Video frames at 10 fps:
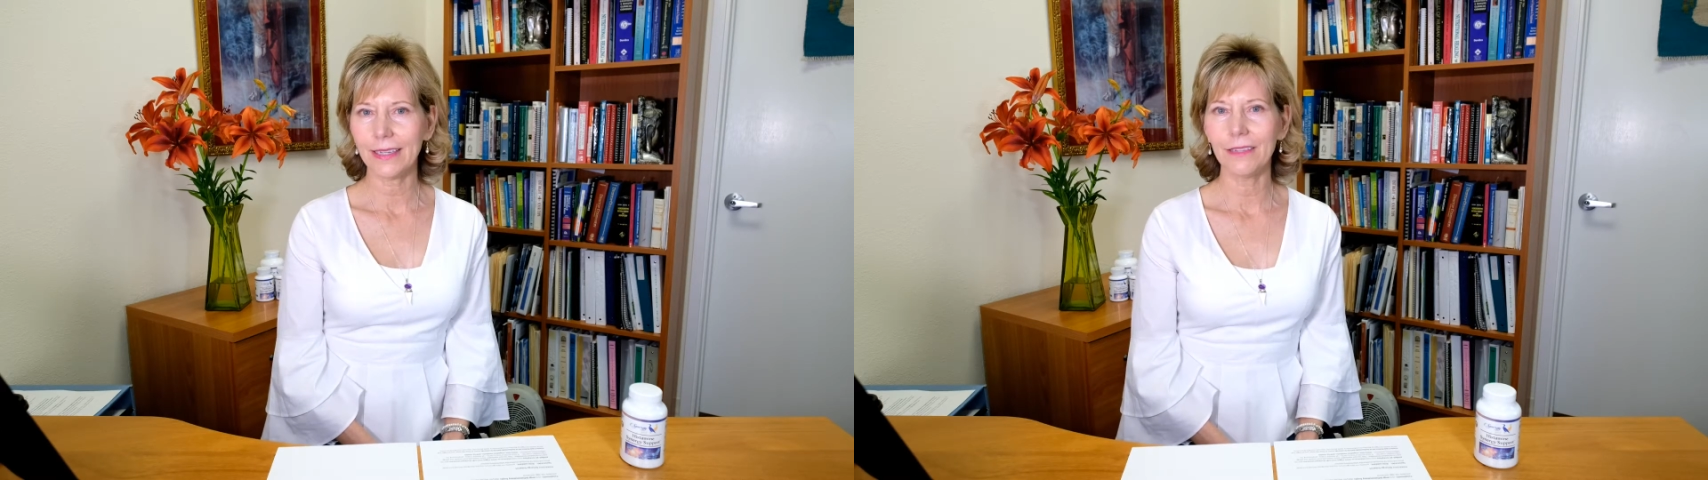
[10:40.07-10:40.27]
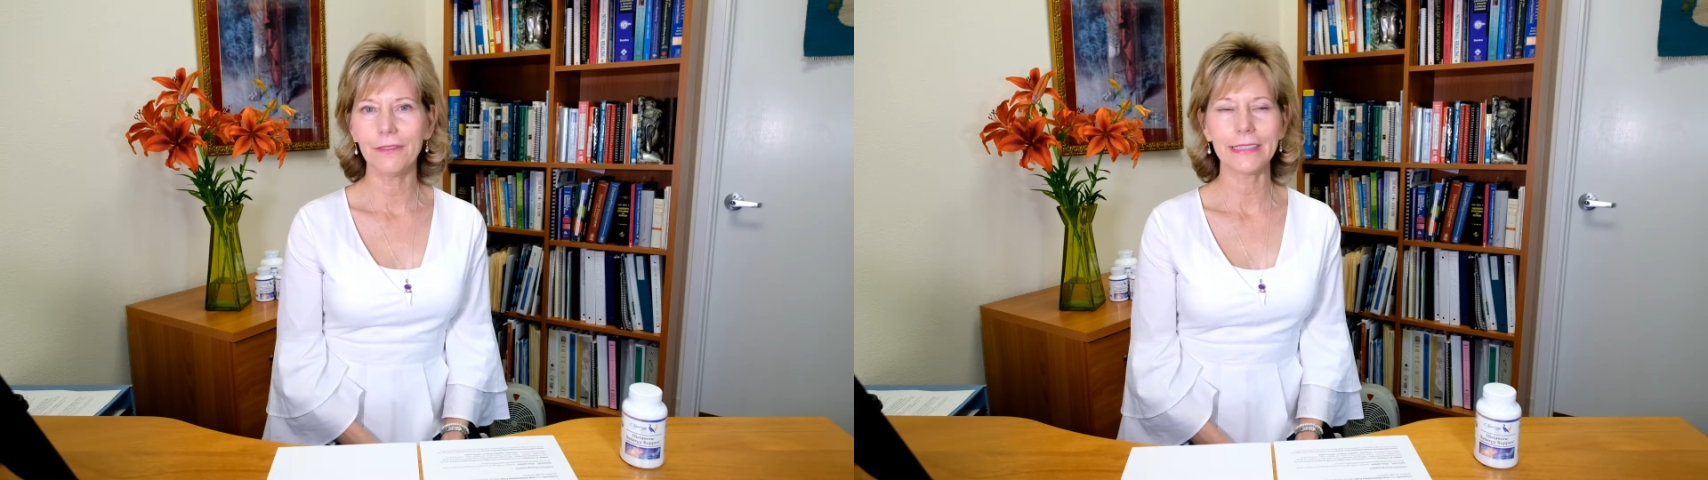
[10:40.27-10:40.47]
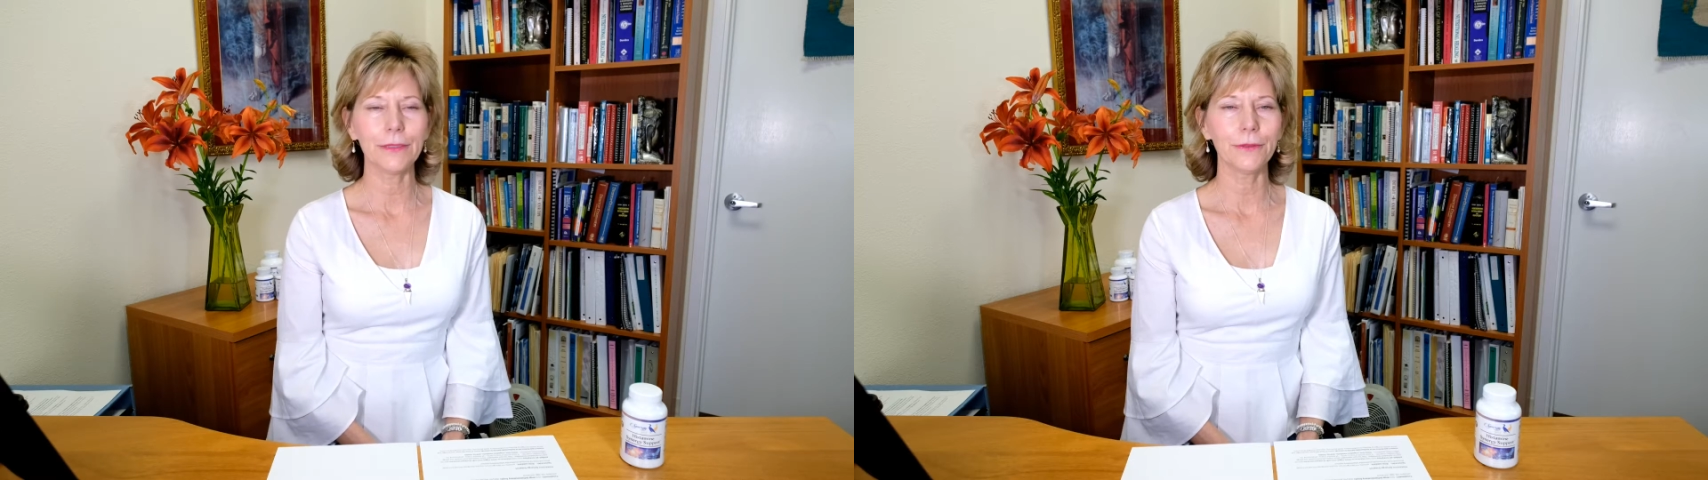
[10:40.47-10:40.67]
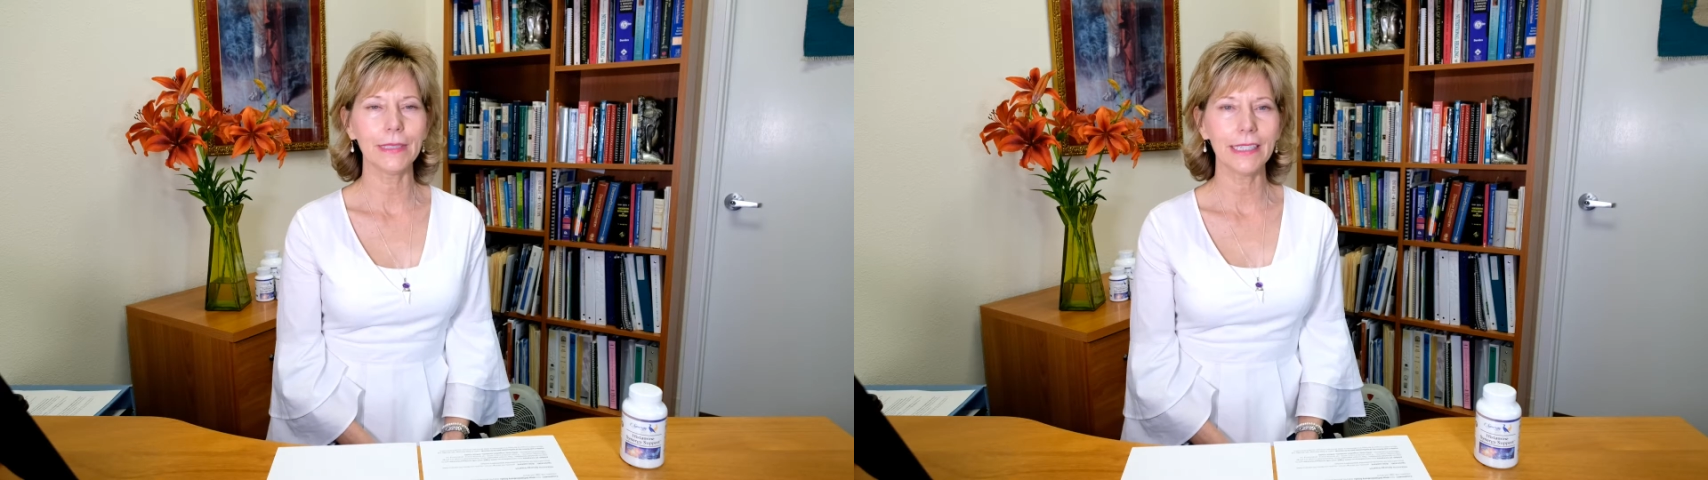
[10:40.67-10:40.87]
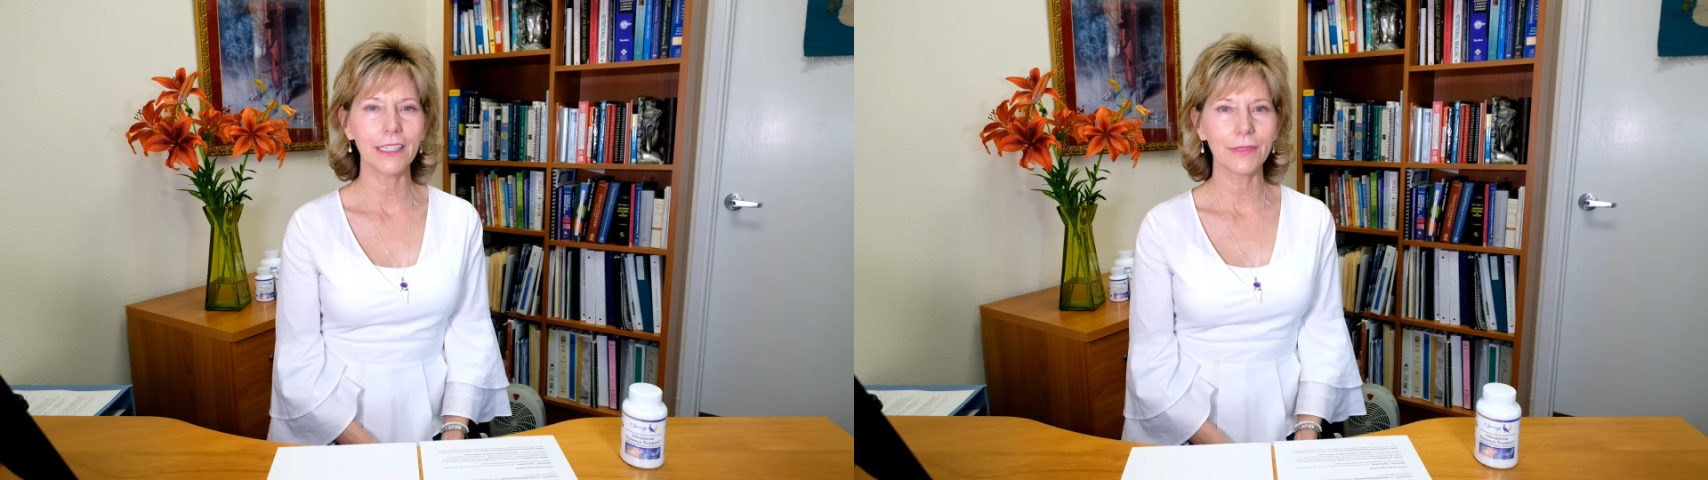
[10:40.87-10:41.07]
I see
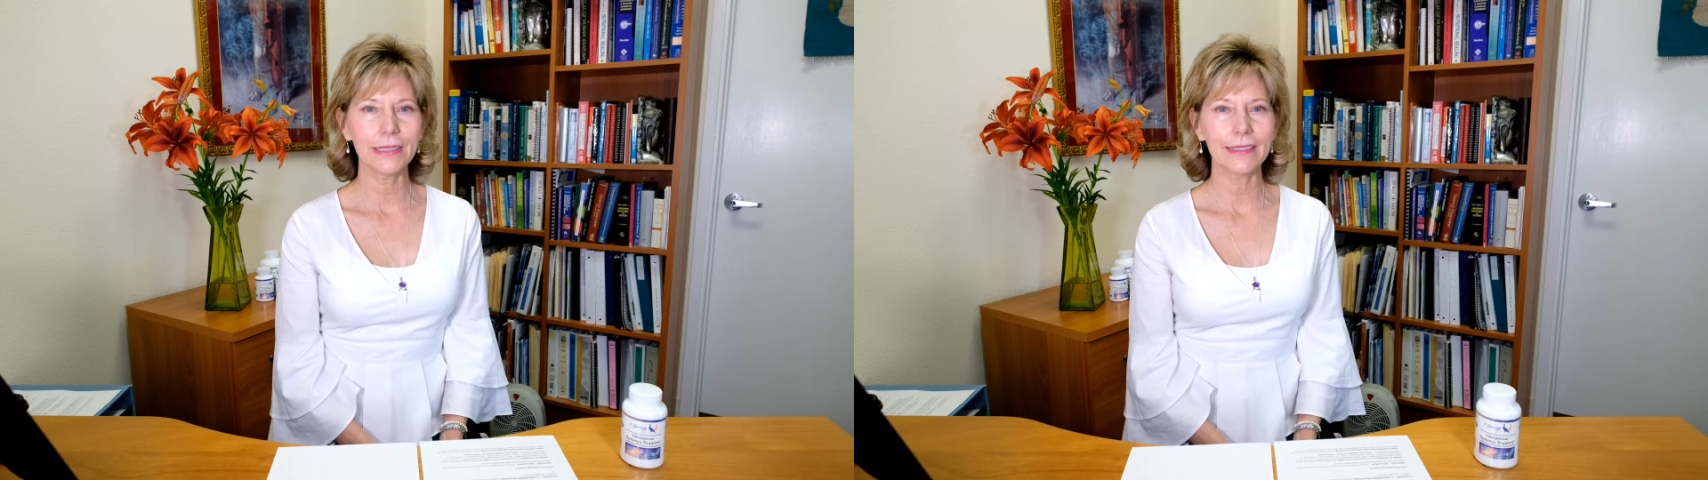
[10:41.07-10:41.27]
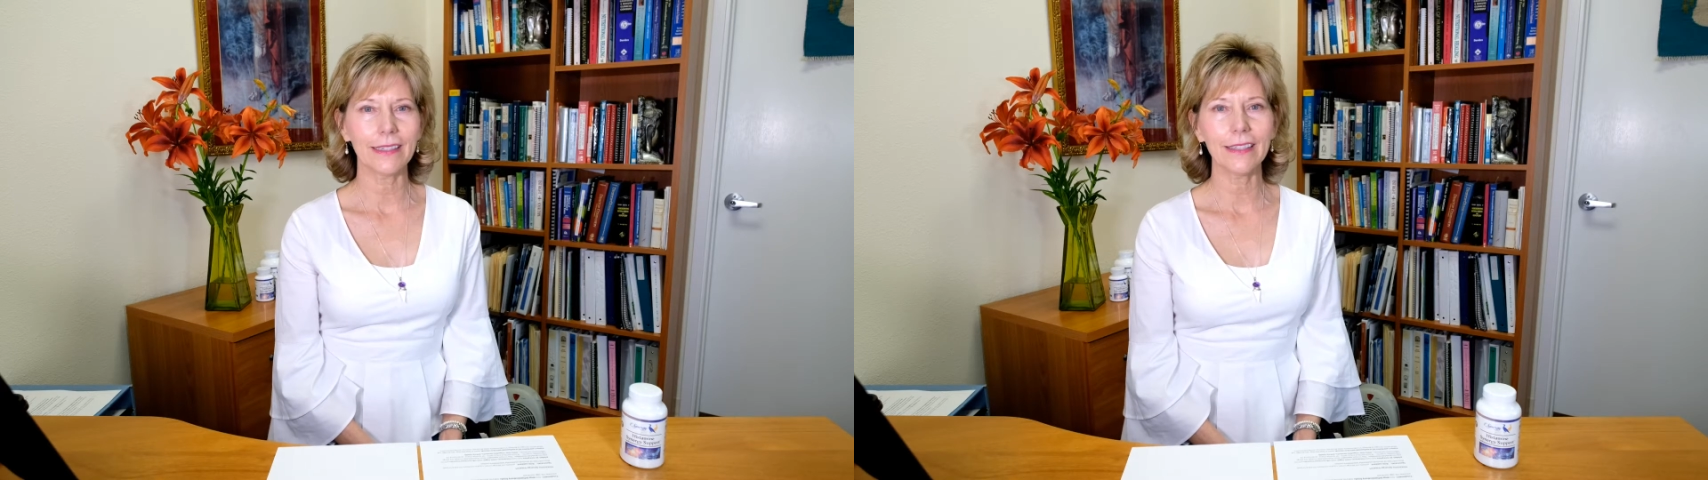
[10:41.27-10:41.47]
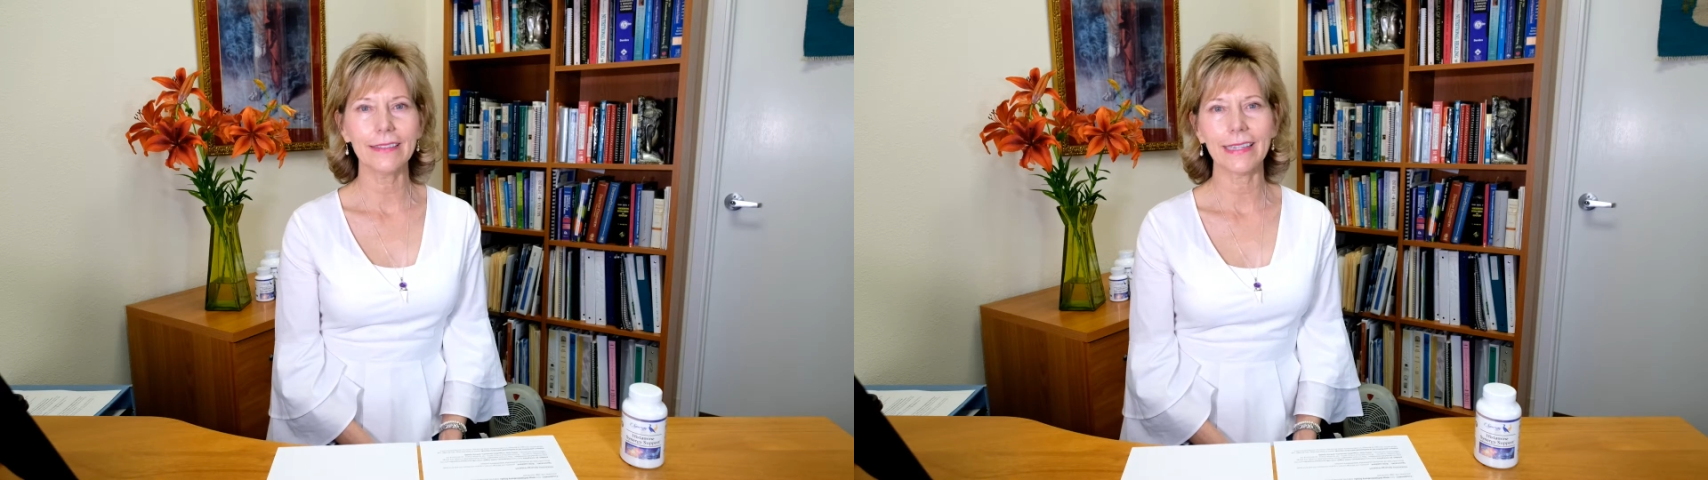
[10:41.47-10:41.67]
really good results,